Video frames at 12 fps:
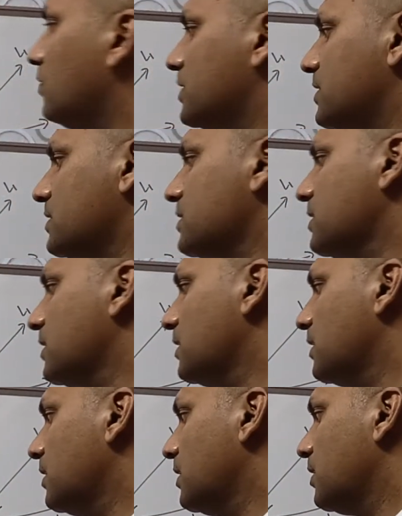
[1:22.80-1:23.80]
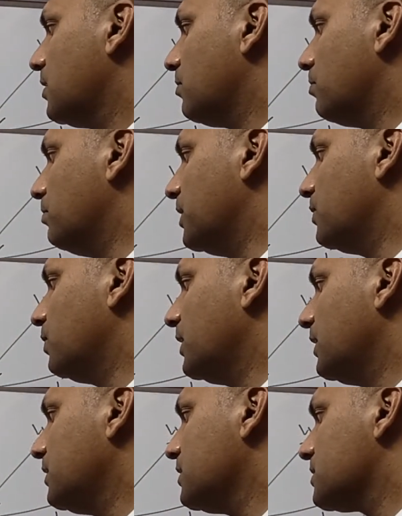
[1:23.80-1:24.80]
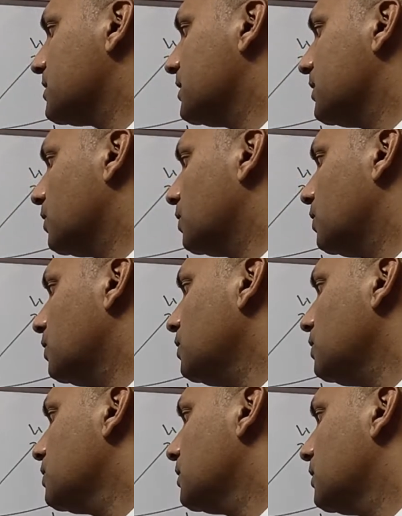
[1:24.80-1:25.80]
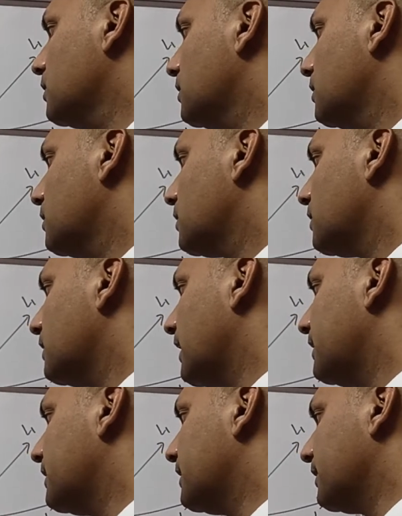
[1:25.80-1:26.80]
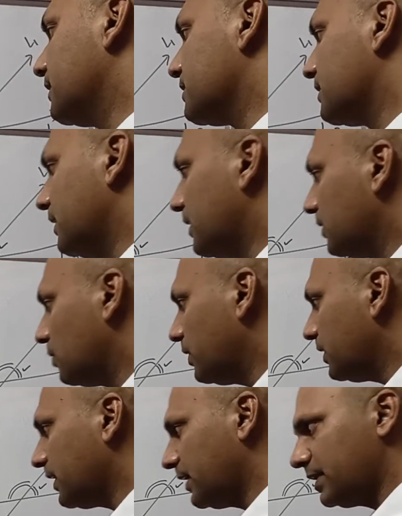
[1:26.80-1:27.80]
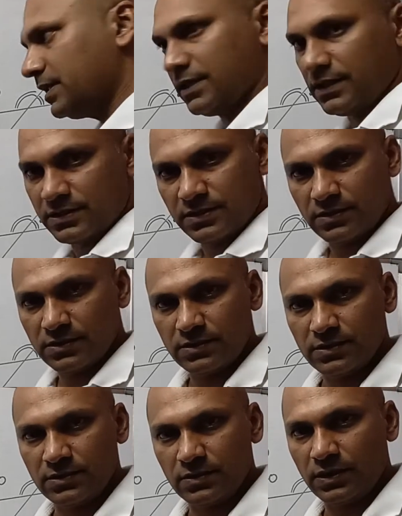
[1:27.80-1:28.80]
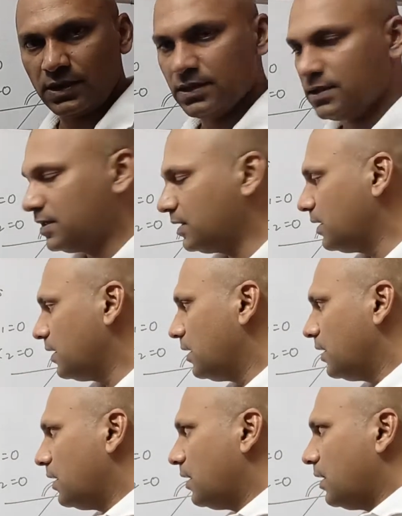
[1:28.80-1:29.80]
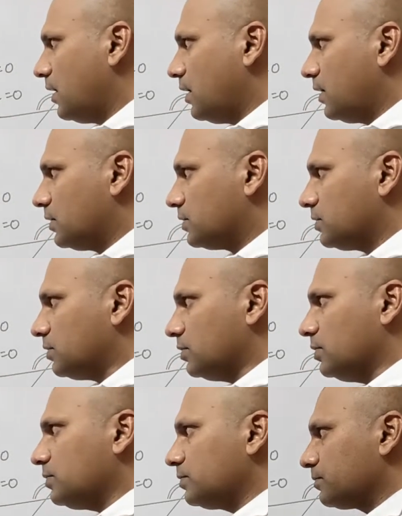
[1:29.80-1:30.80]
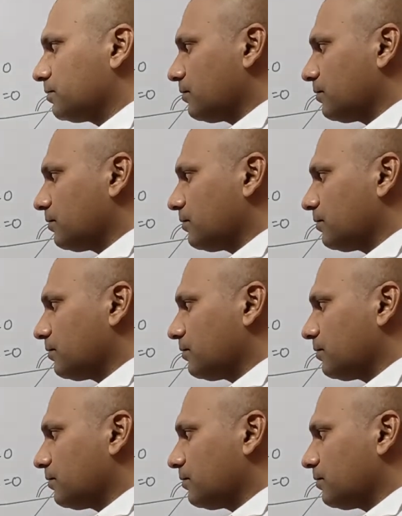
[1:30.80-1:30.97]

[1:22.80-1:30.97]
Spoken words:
which is between 0 to 90 degrees, including 90 degrees. Okay. So